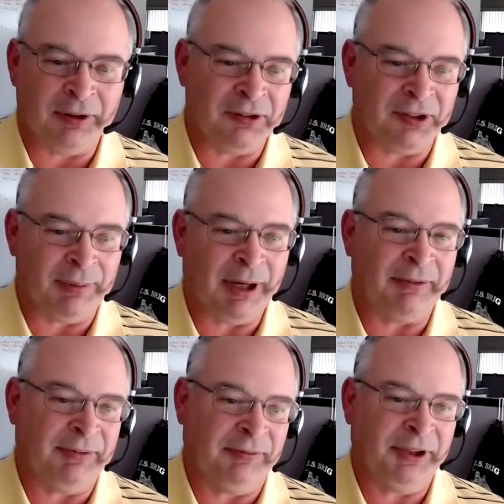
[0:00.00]
Wow.
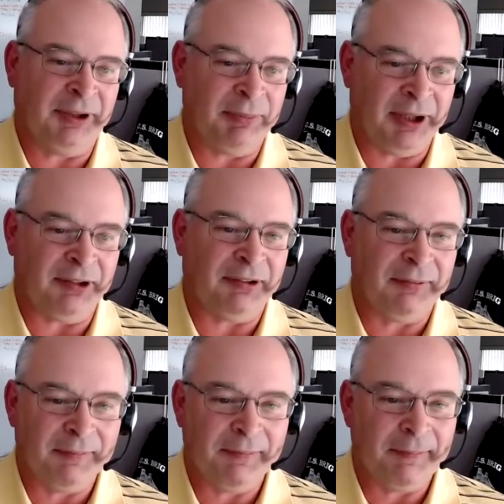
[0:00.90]
In
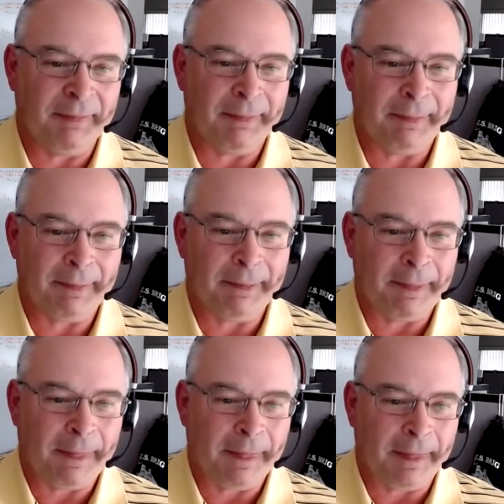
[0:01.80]
German, if you
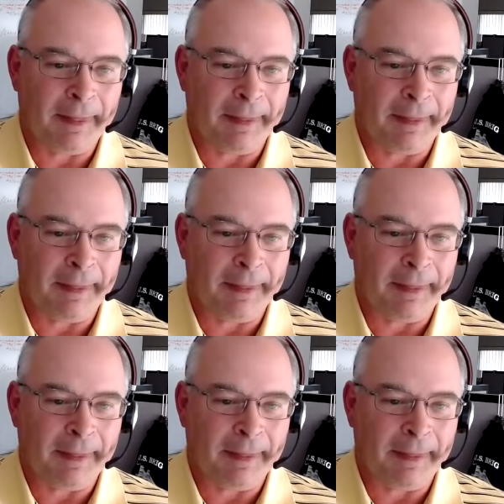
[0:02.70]
wanted to.